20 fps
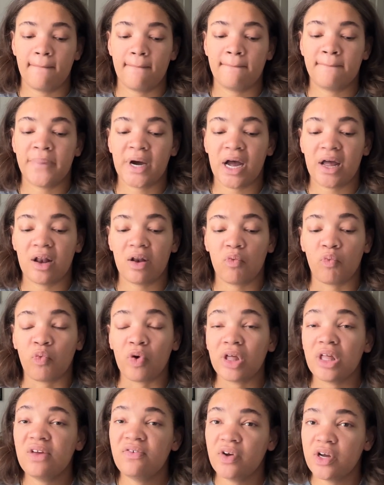But
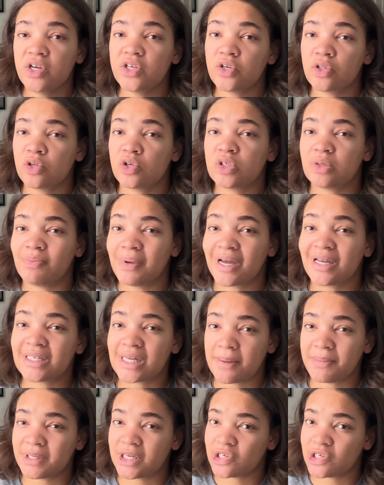really focus on those big assignments,